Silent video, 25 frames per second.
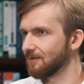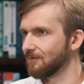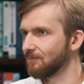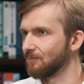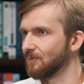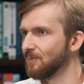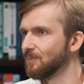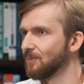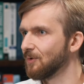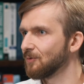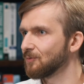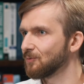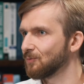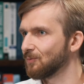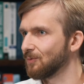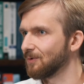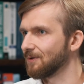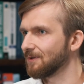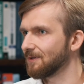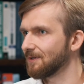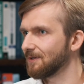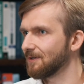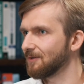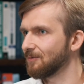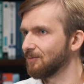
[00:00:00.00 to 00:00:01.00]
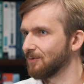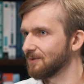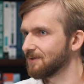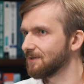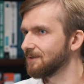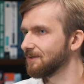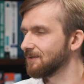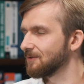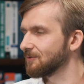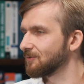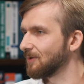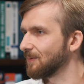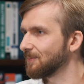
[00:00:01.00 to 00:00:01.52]
remote work was a
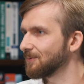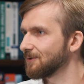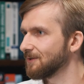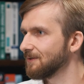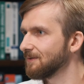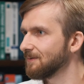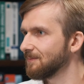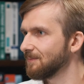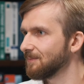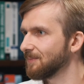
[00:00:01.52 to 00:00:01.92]
disruption,